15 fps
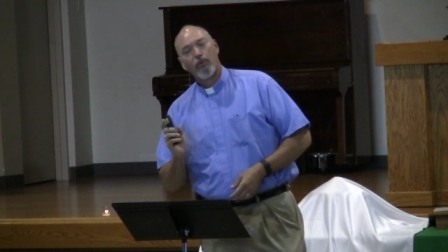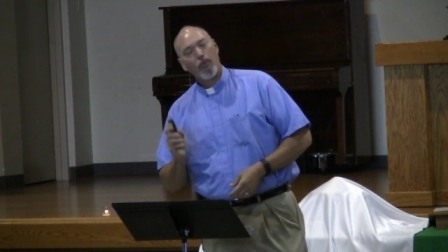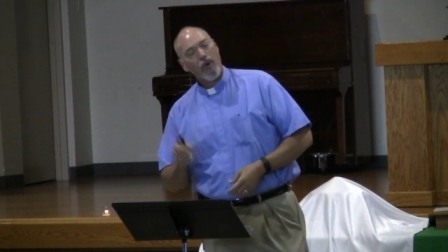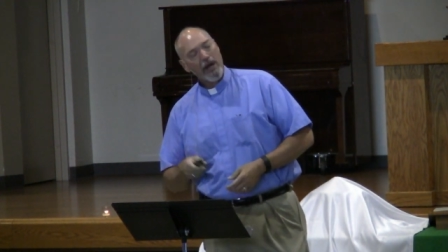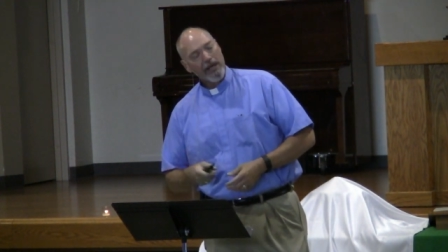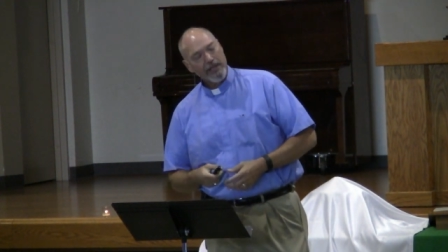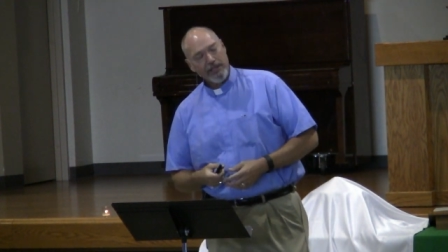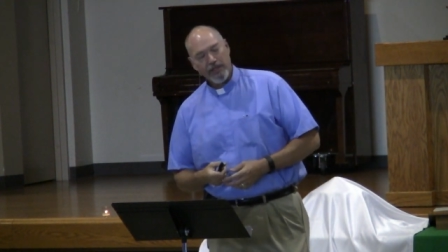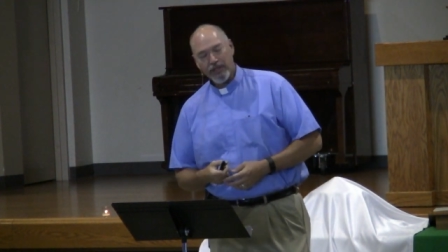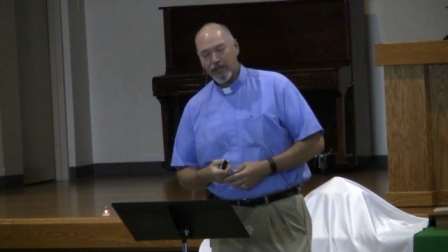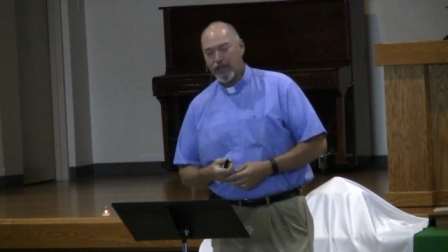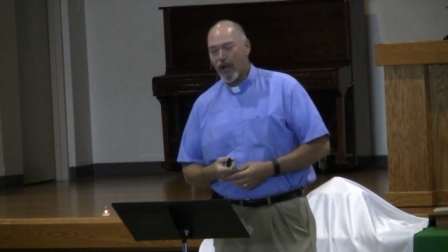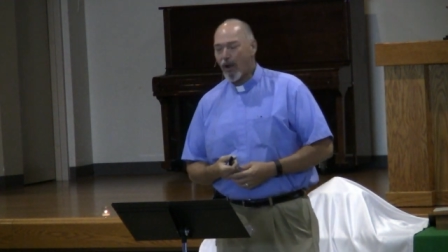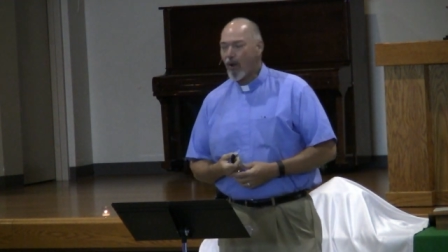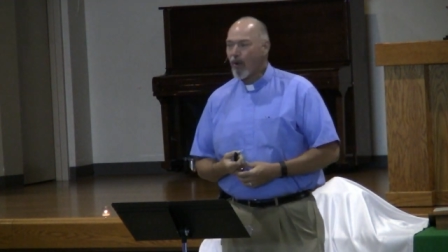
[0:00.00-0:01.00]
What is your
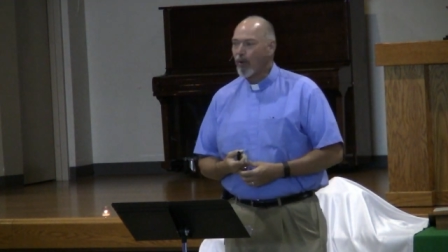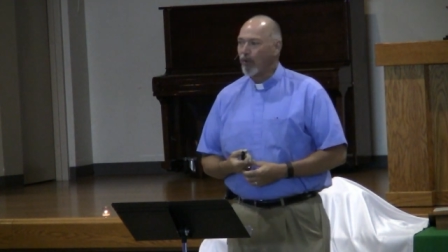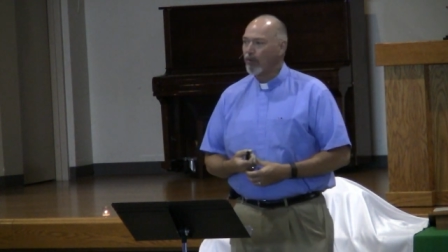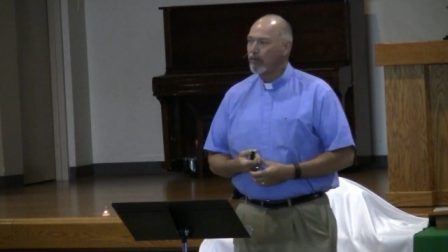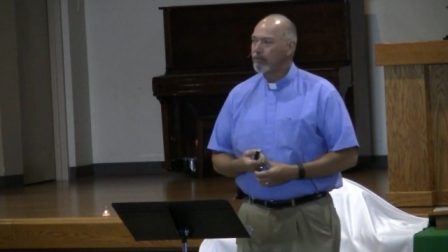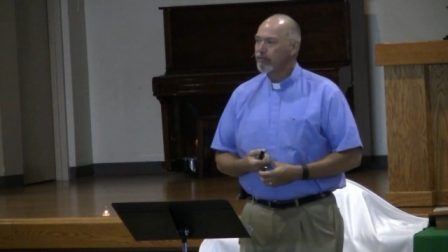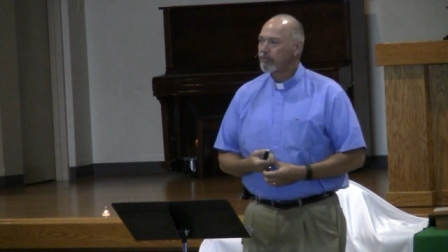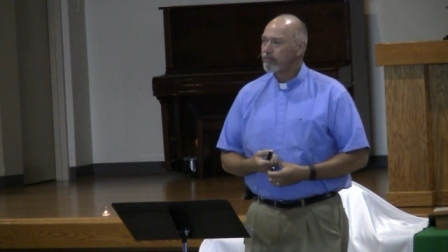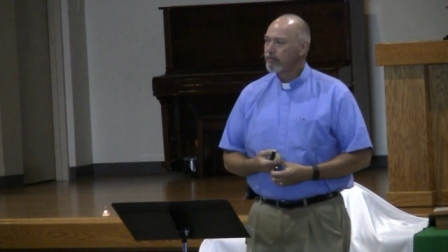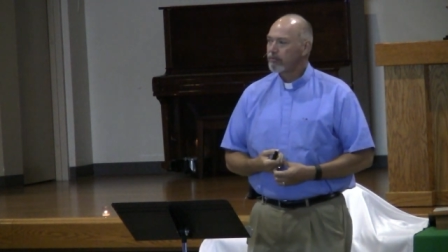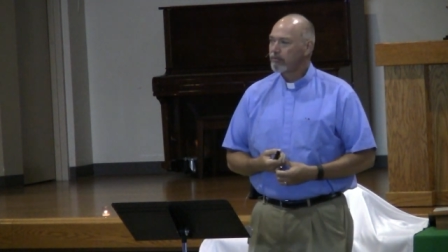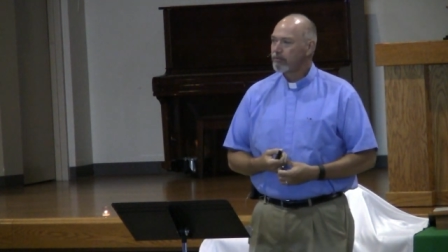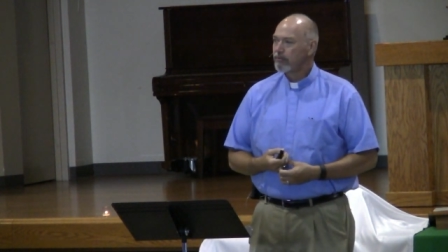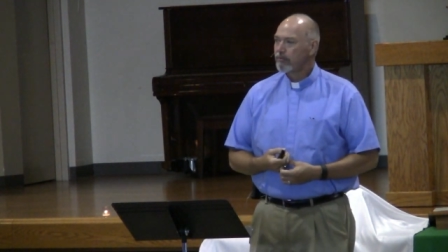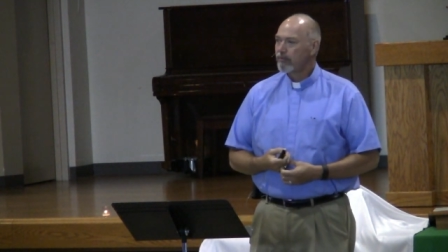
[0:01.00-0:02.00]
goal?
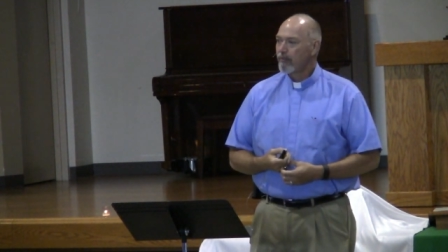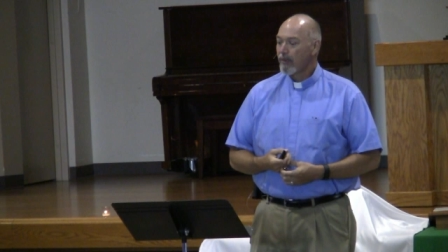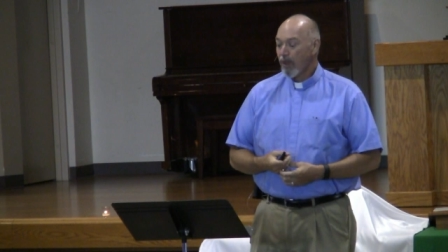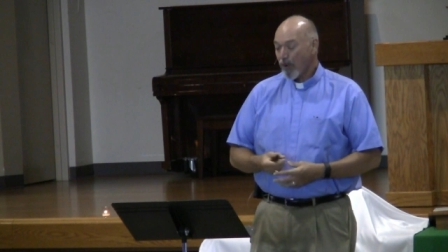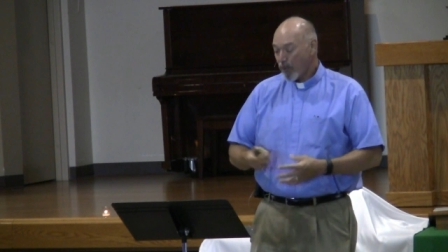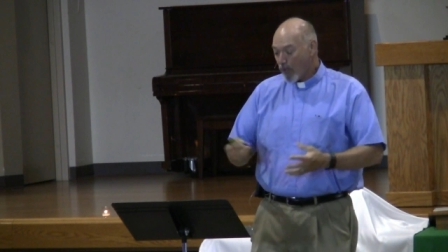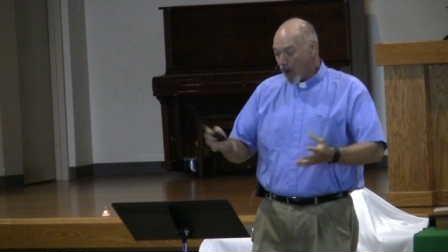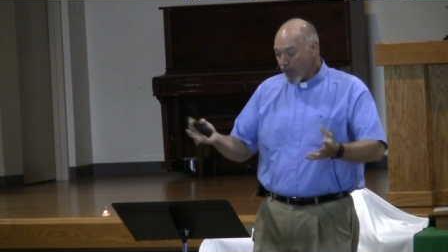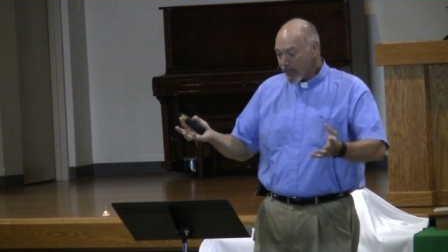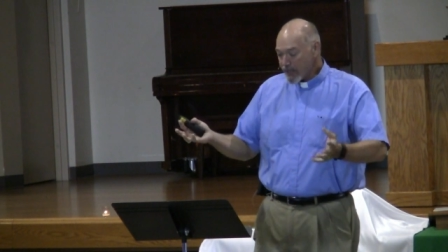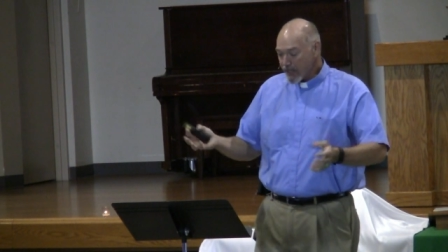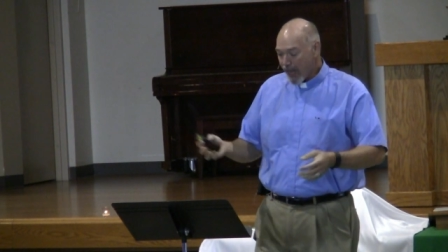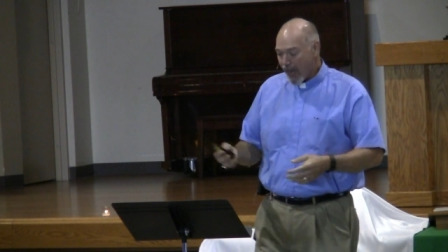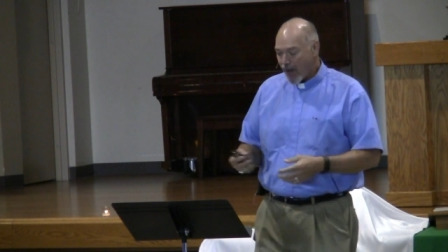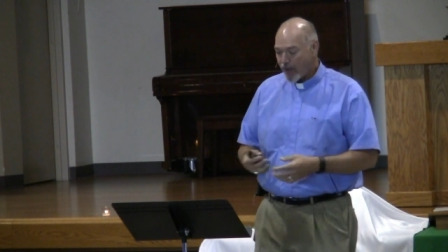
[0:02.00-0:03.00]
What
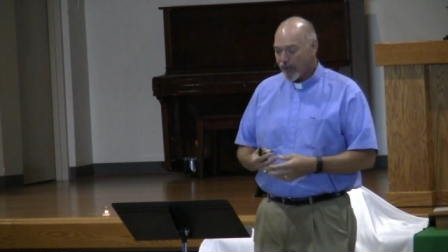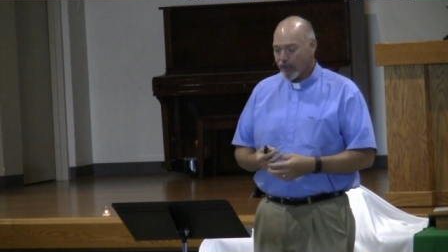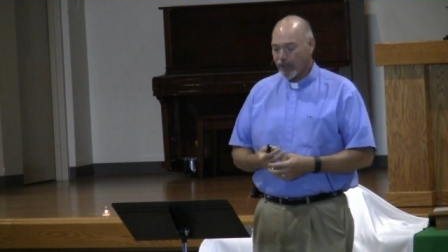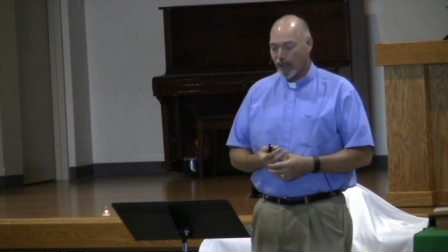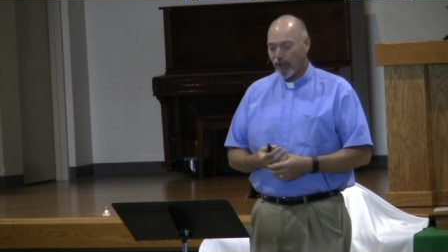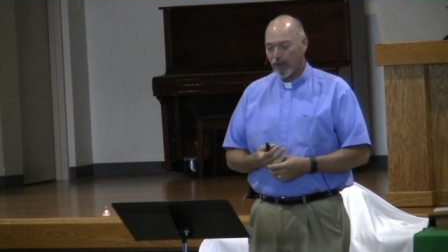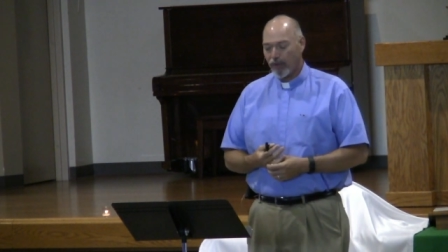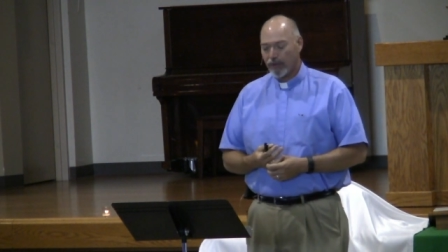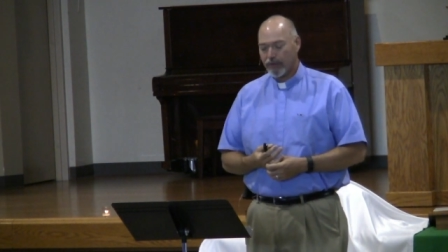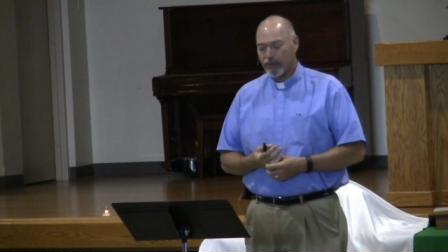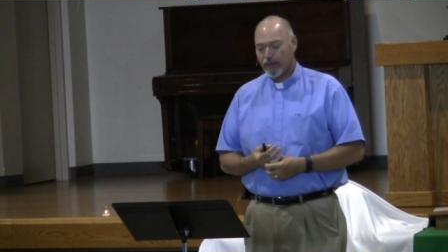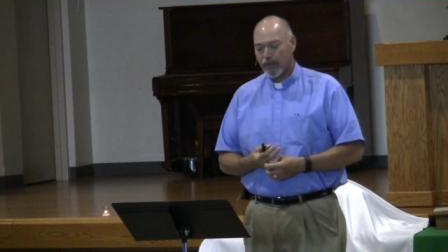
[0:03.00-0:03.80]
is our goal?